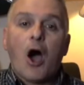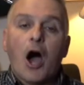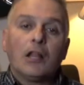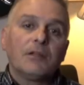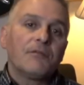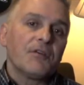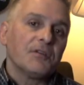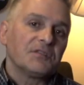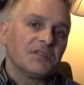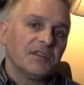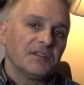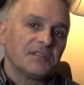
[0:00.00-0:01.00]
all of
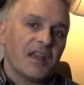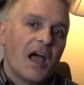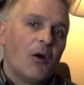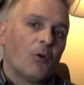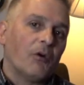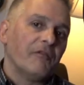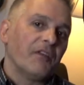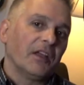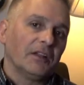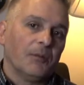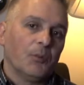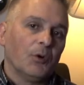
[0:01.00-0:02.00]
those things now are
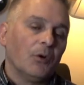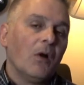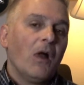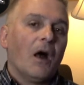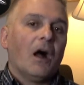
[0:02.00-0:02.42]
available